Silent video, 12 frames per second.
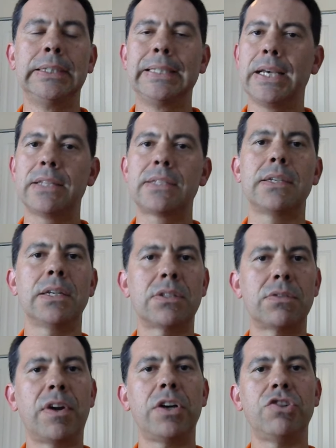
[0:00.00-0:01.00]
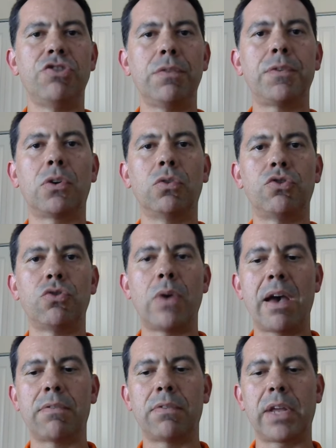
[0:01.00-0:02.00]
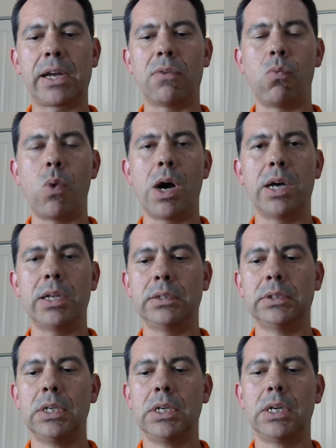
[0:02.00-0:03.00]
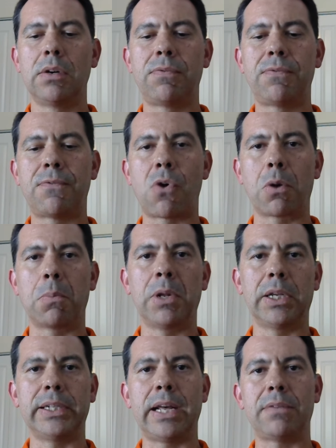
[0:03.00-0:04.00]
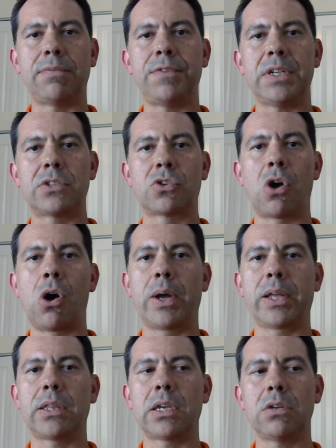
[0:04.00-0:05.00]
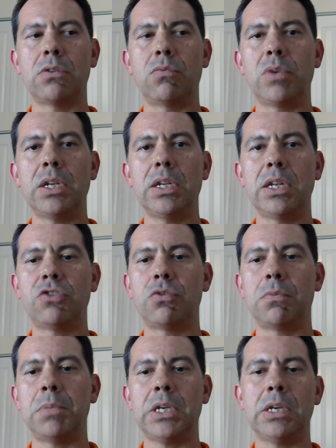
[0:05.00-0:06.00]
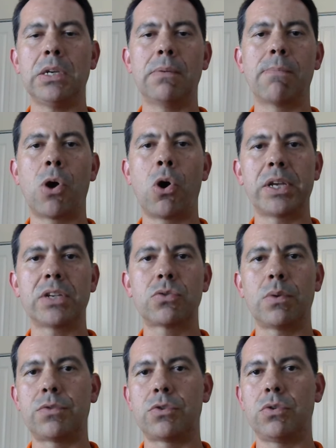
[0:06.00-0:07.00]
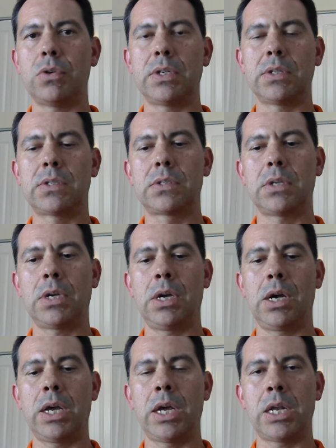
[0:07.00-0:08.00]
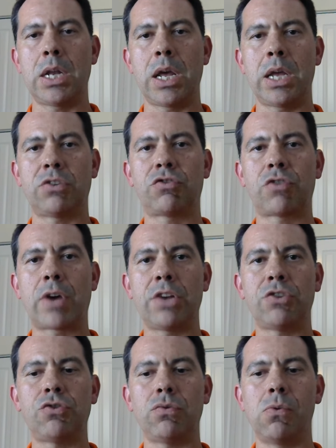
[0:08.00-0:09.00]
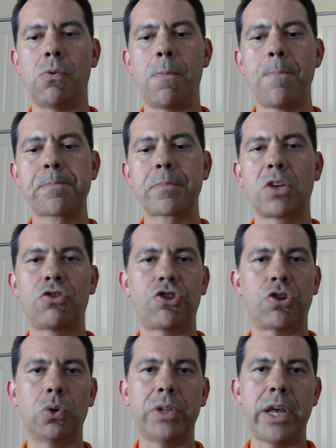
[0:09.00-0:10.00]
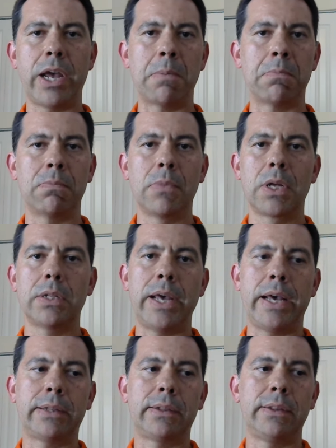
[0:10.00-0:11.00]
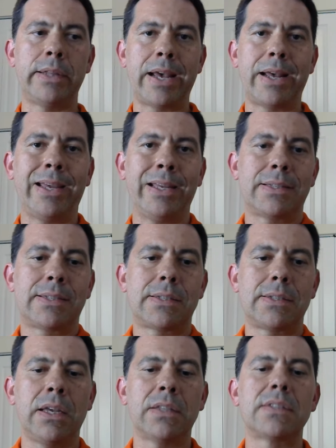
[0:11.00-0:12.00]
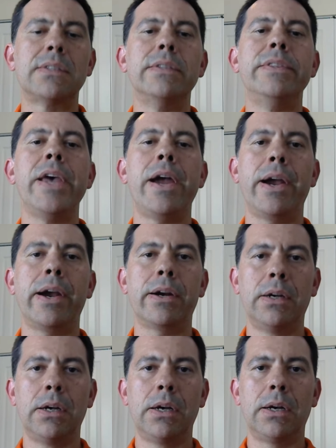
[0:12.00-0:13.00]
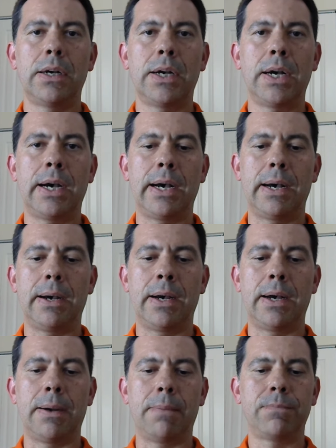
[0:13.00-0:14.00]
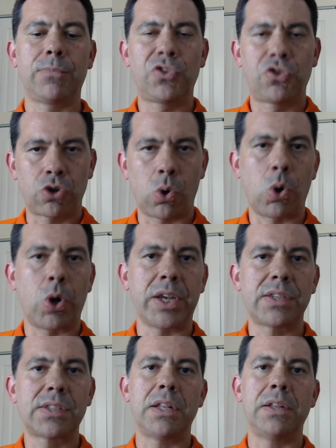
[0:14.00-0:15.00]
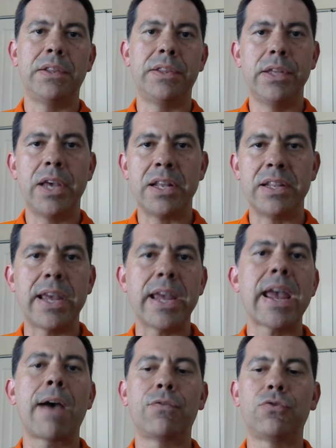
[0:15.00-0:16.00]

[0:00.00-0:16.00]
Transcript: it's it's very difficult to have like a one formula that fits all. I think you really need to be honest with students uh, and and try to show them that that it's it's their uh, uh, choice and and they have